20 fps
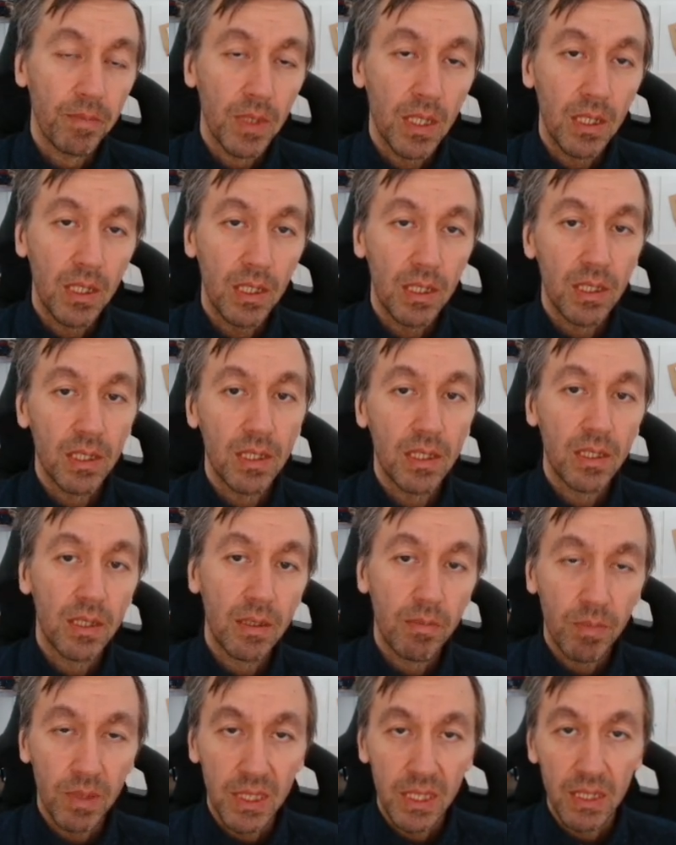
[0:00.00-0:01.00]

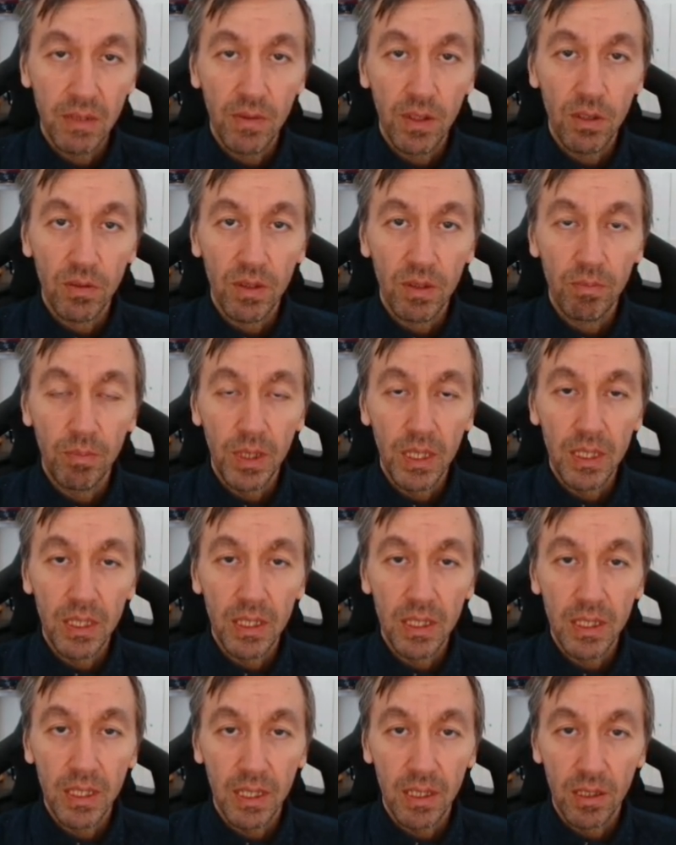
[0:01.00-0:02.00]
his passivity of the
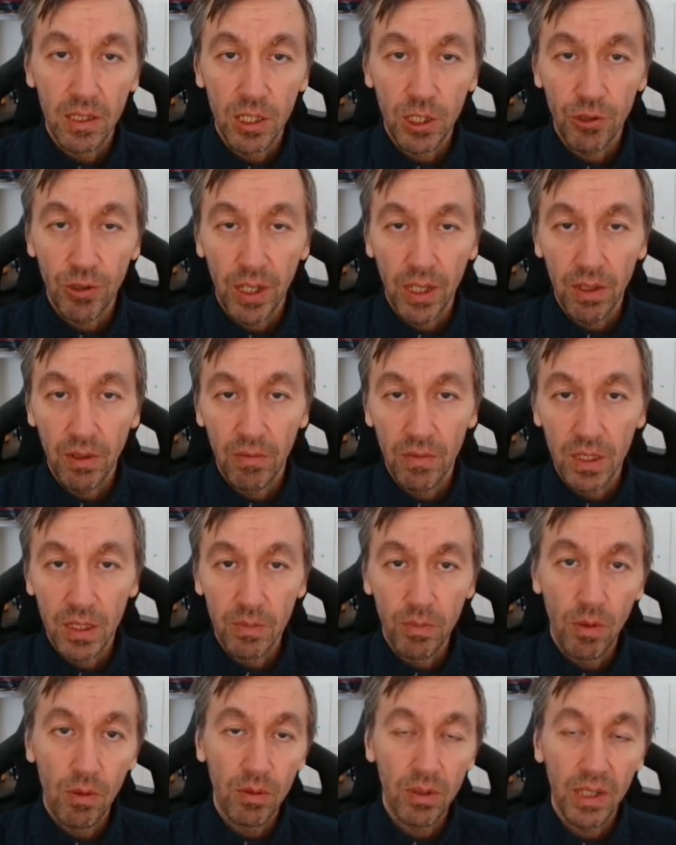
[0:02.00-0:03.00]
pieces and the strength of this
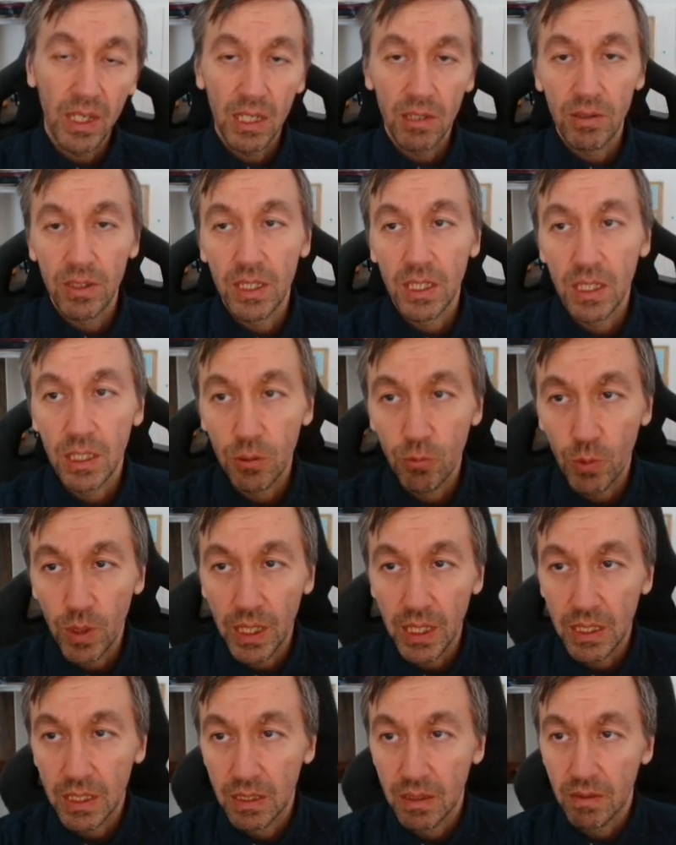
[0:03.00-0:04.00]
pawn guarantees
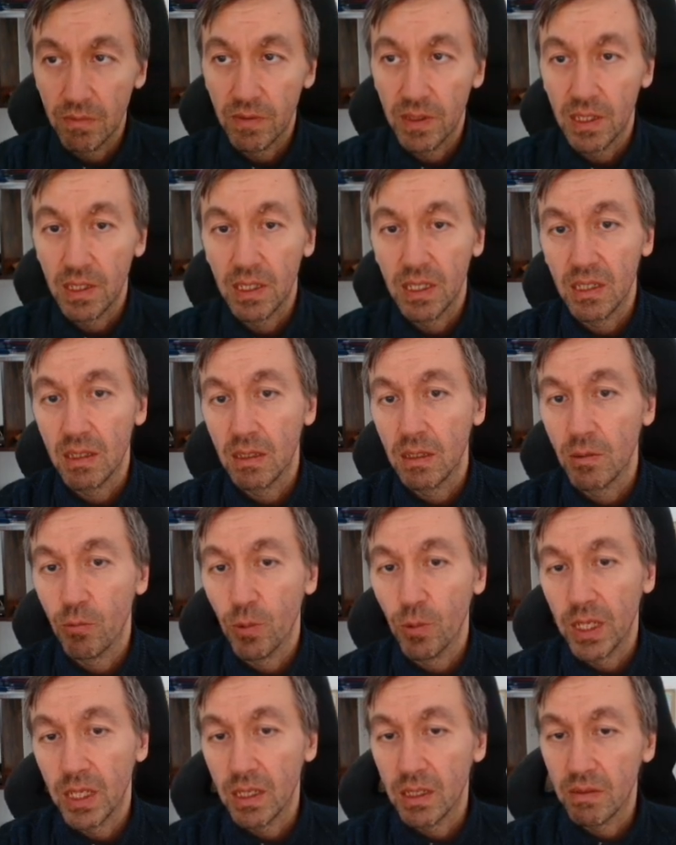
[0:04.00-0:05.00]
white a very nearly
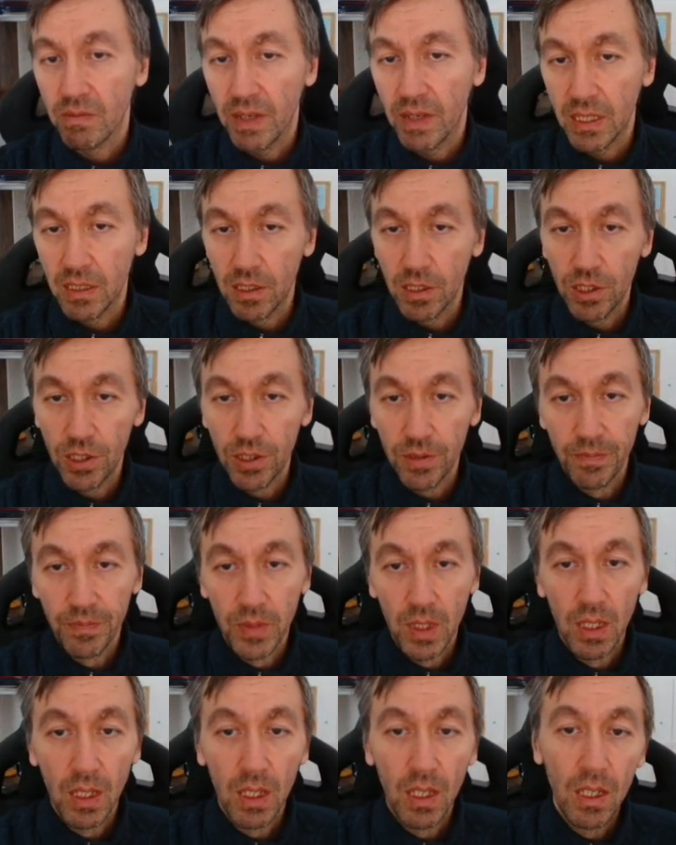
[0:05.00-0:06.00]
winning advantage.
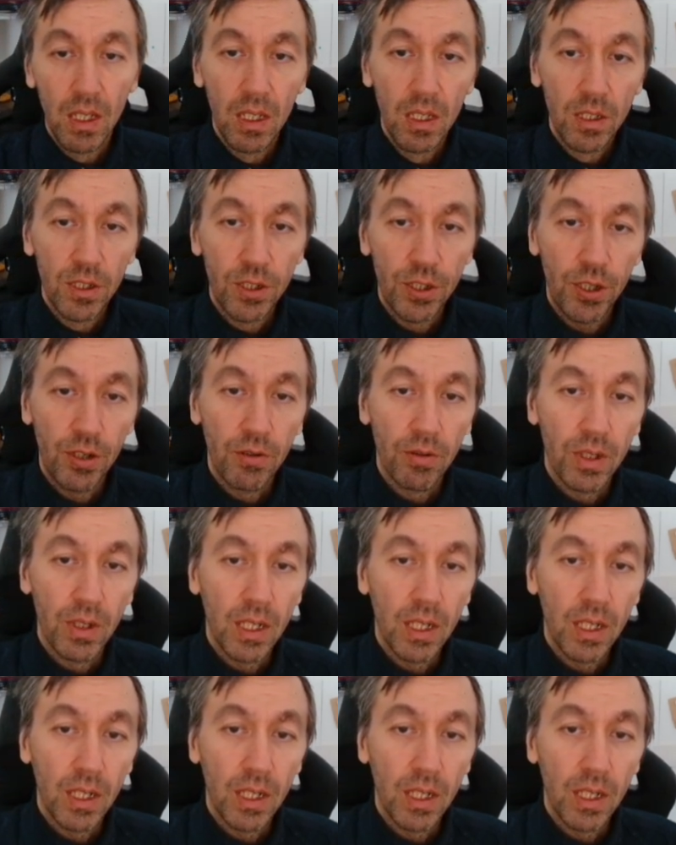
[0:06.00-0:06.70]
So